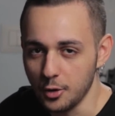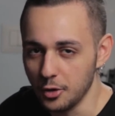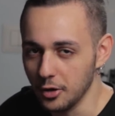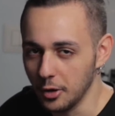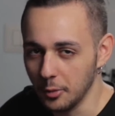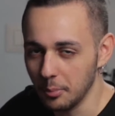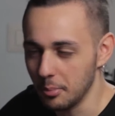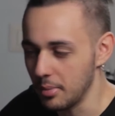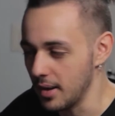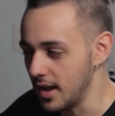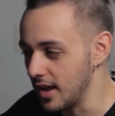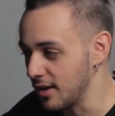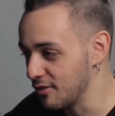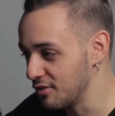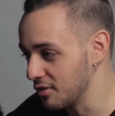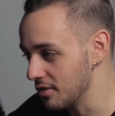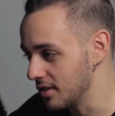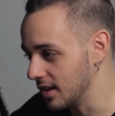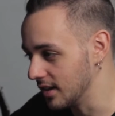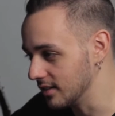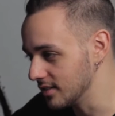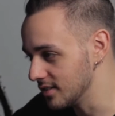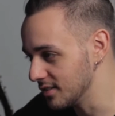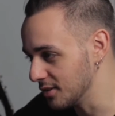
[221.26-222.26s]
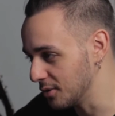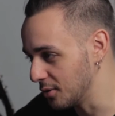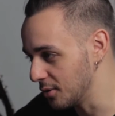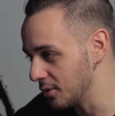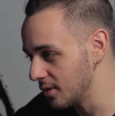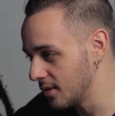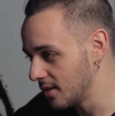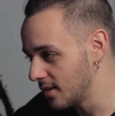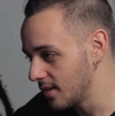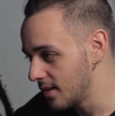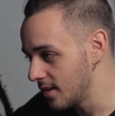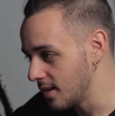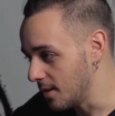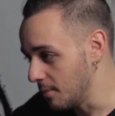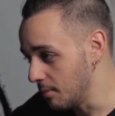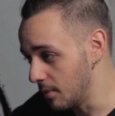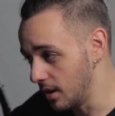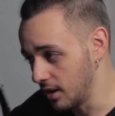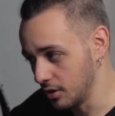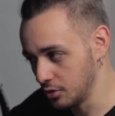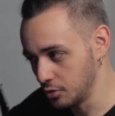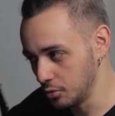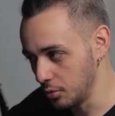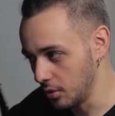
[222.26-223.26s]
not paying for that, so
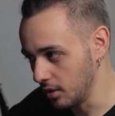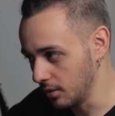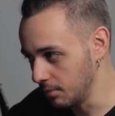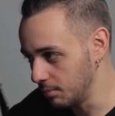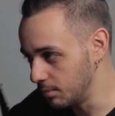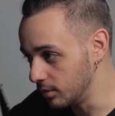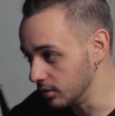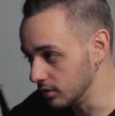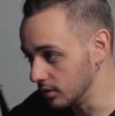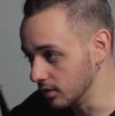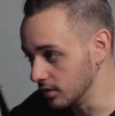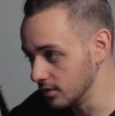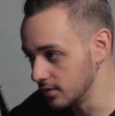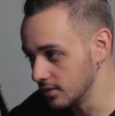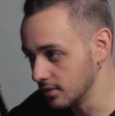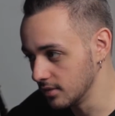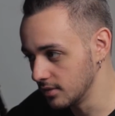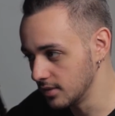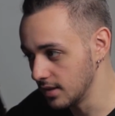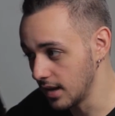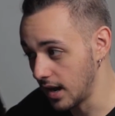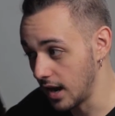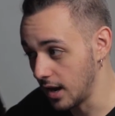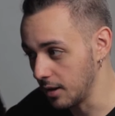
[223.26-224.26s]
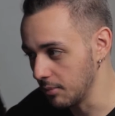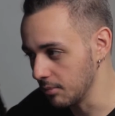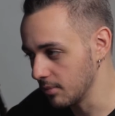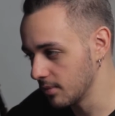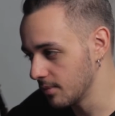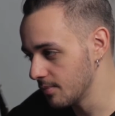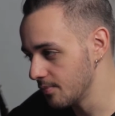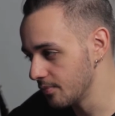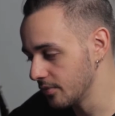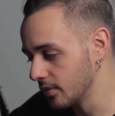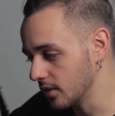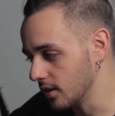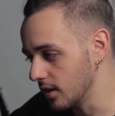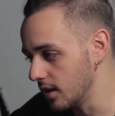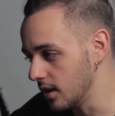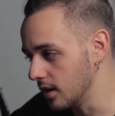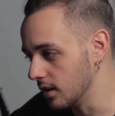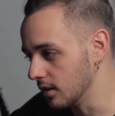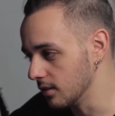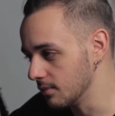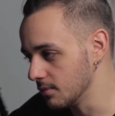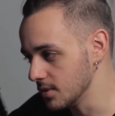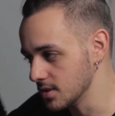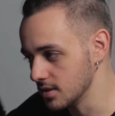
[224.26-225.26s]
might as well put the time
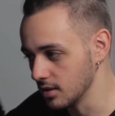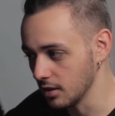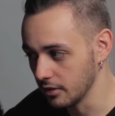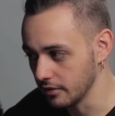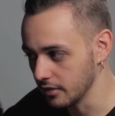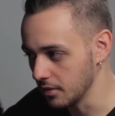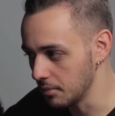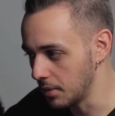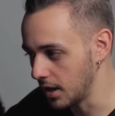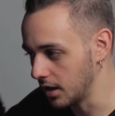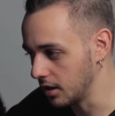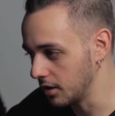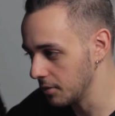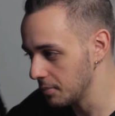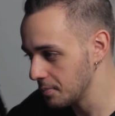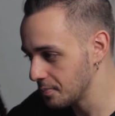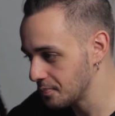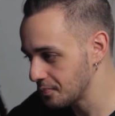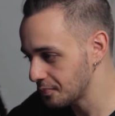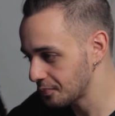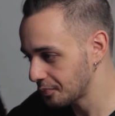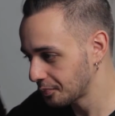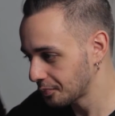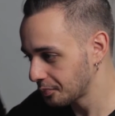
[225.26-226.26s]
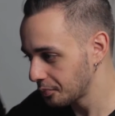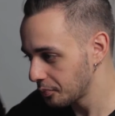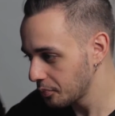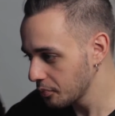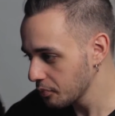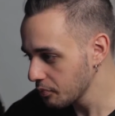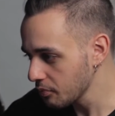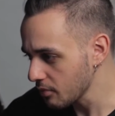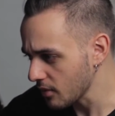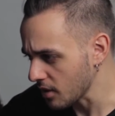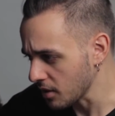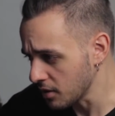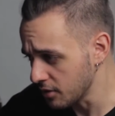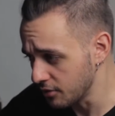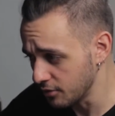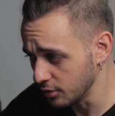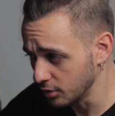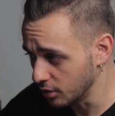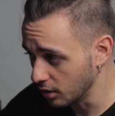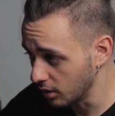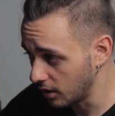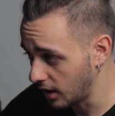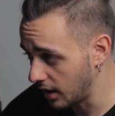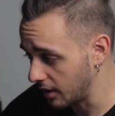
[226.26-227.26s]
in instead of the money if
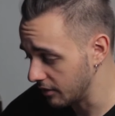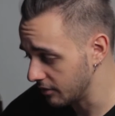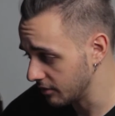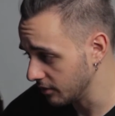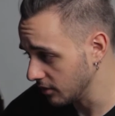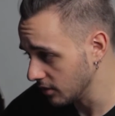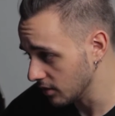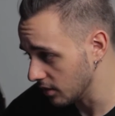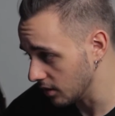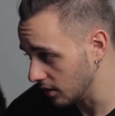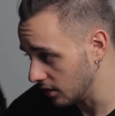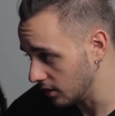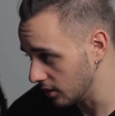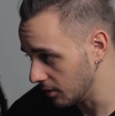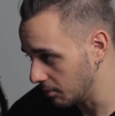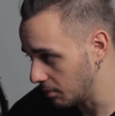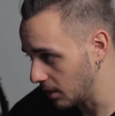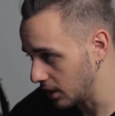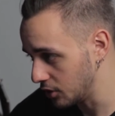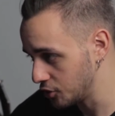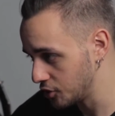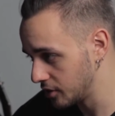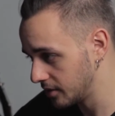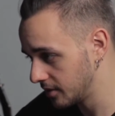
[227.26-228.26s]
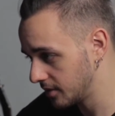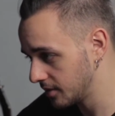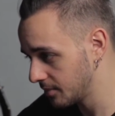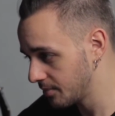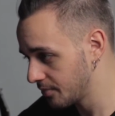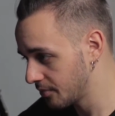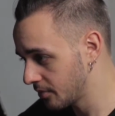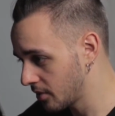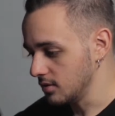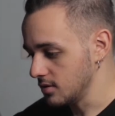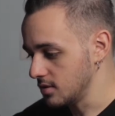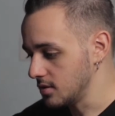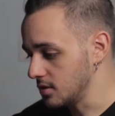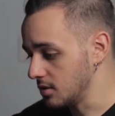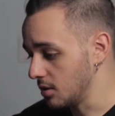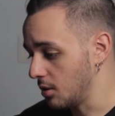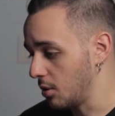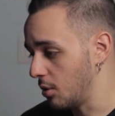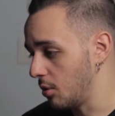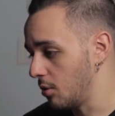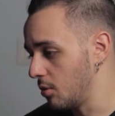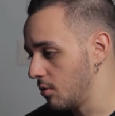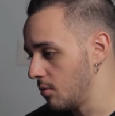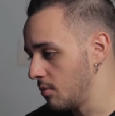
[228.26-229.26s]
you don't have the budget.
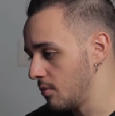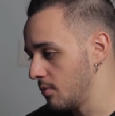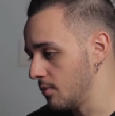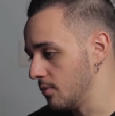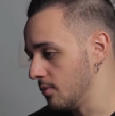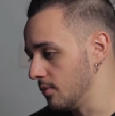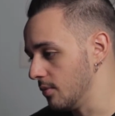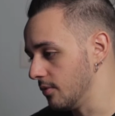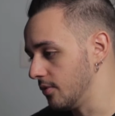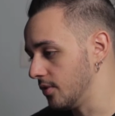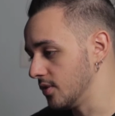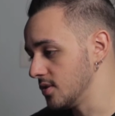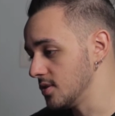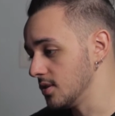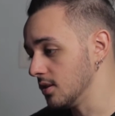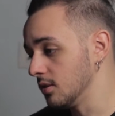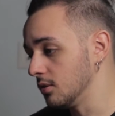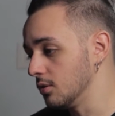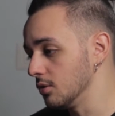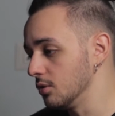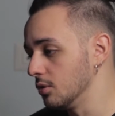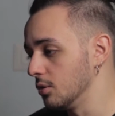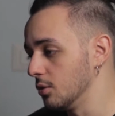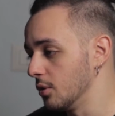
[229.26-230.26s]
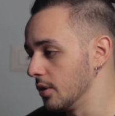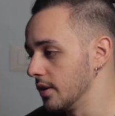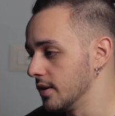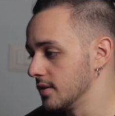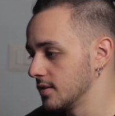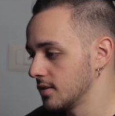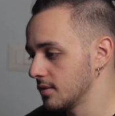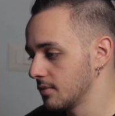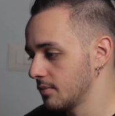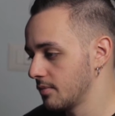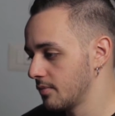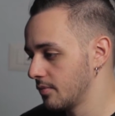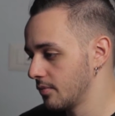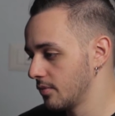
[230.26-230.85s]
So first thing to do is